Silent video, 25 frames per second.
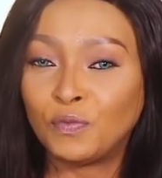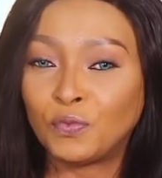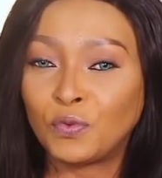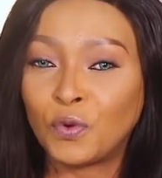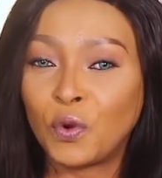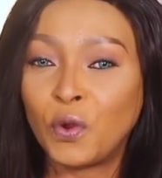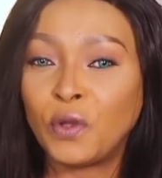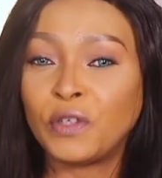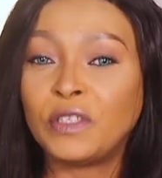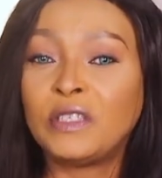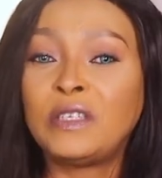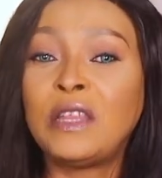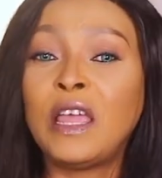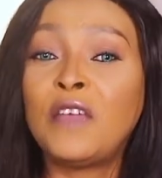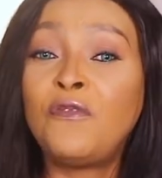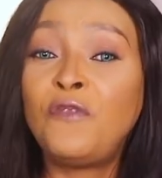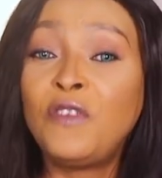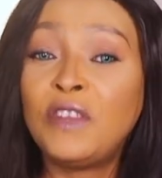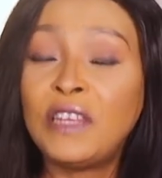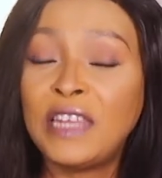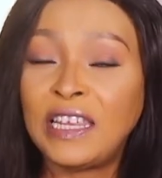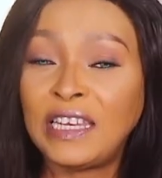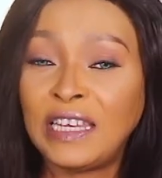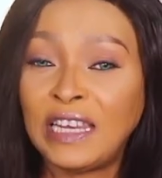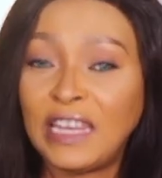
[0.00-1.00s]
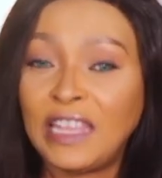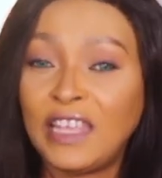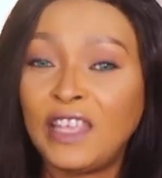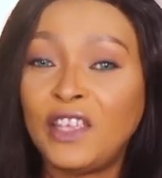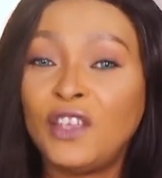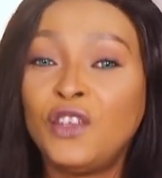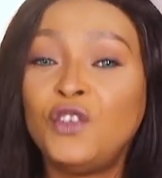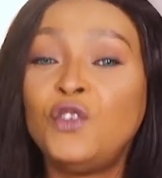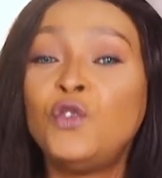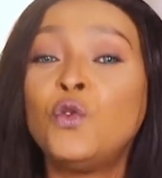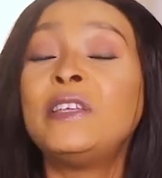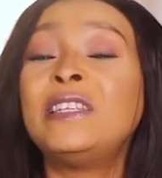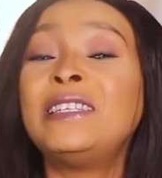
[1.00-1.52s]
abroad,
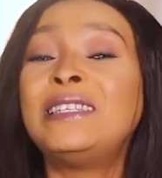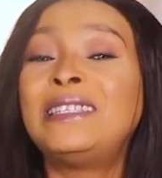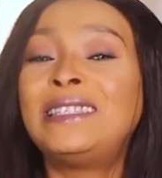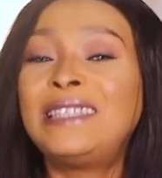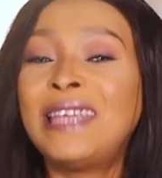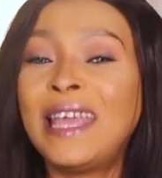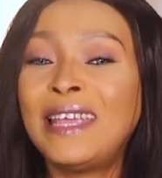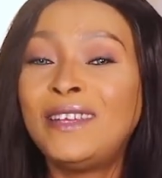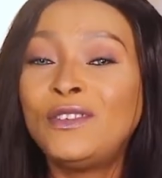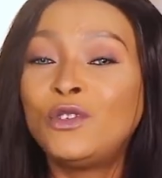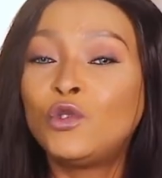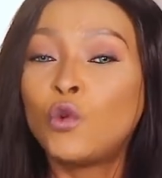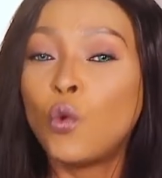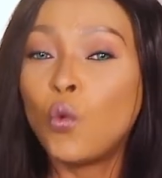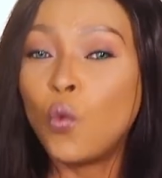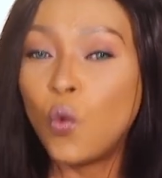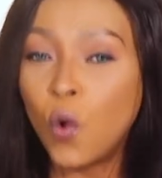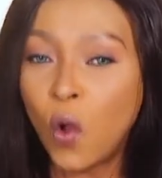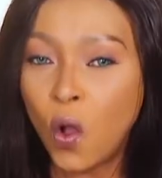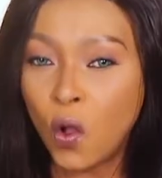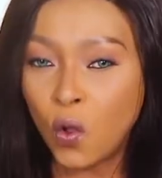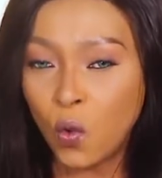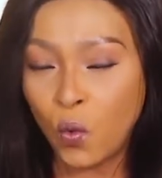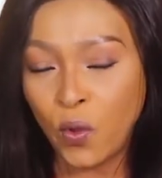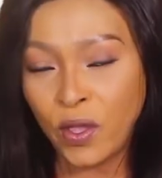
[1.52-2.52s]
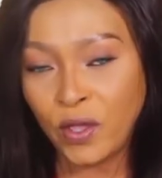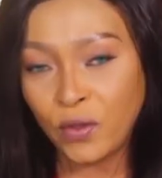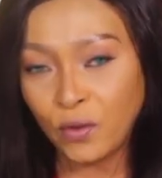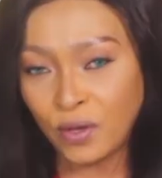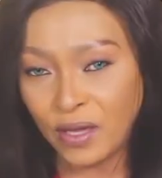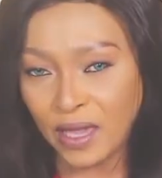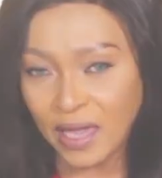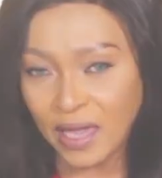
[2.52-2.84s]
definitely you intend to work when you